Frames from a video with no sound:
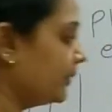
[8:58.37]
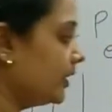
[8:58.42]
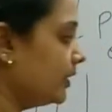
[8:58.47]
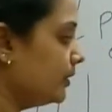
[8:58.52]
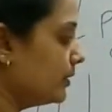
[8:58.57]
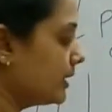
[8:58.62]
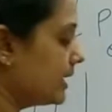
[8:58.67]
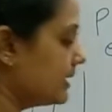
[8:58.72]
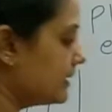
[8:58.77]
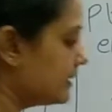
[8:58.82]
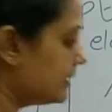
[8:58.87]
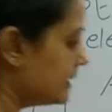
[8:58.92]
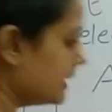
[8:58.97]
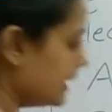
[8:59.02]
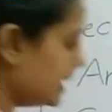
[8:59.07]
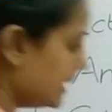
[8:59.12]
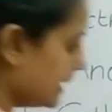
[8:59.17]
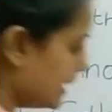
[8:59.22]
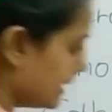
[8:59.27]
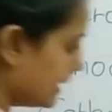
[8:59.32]
You can see
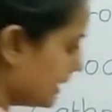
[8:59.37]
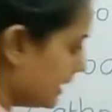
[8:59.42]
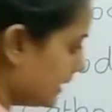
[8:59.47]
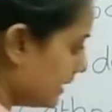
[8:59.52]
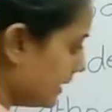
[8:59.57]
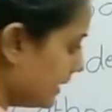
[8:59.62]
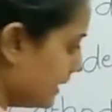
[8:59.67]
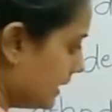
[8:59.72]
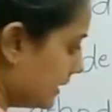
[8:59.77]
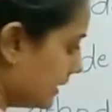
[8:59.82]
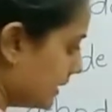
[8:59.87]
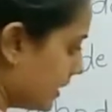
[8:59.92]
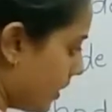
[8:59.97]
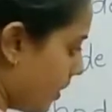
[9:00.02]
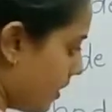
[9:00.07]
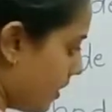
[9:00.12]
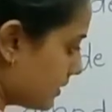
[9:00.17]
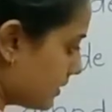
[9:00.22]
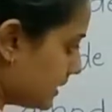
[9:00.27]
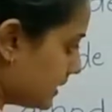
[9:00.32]
here the
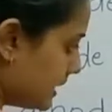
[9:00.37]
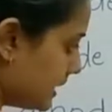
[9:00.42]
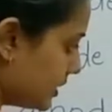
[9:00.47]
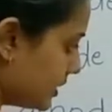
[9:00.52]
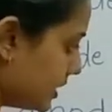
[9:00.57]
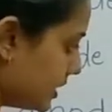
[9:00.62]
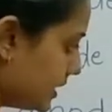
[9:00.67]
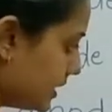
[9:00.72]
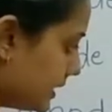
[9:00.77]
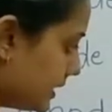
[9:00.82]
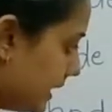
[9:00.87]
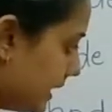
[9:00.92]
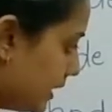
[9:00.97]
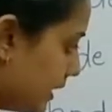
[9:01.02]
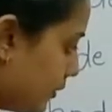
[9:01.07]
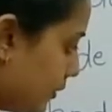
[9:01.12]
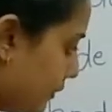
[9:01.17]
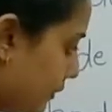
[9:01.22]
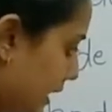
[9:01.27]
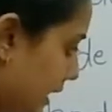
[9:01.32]
oxidation state
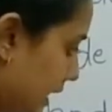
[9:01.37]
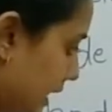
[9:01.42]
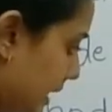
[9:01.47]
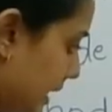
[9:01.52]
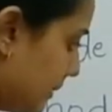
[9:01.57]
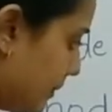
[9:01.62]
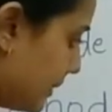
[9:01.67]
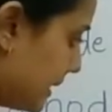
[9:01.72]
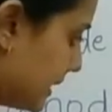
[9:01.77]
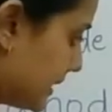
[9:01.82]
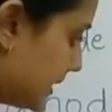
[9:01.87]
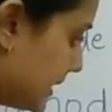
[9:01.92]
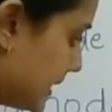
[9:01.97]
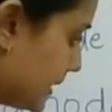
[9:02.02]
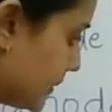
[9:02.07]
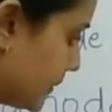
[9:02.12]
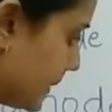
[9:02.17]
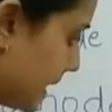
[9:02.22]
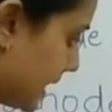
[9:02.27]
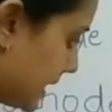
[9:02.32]
of Na plus is
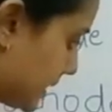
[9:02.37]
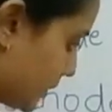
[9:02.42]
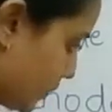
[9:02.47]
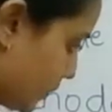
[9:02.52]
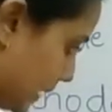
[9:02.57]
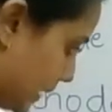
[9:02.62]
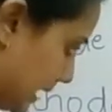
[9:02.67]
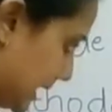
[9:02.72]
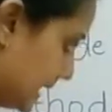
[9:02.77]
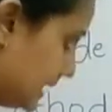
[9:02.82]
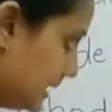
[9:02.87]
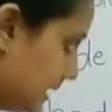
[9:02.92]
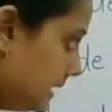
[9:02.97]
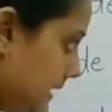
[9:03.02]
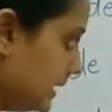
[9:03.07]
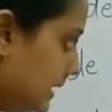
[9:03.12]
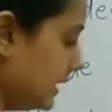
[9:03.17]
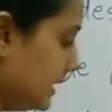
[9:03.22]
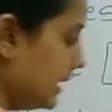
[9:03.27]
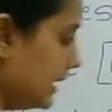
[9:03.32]
+1
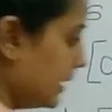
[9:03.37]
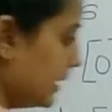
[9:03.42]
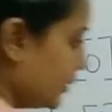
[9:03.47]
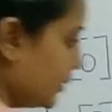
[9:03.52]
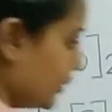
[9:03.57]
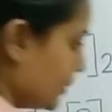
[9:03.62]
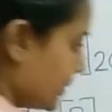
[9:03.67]
to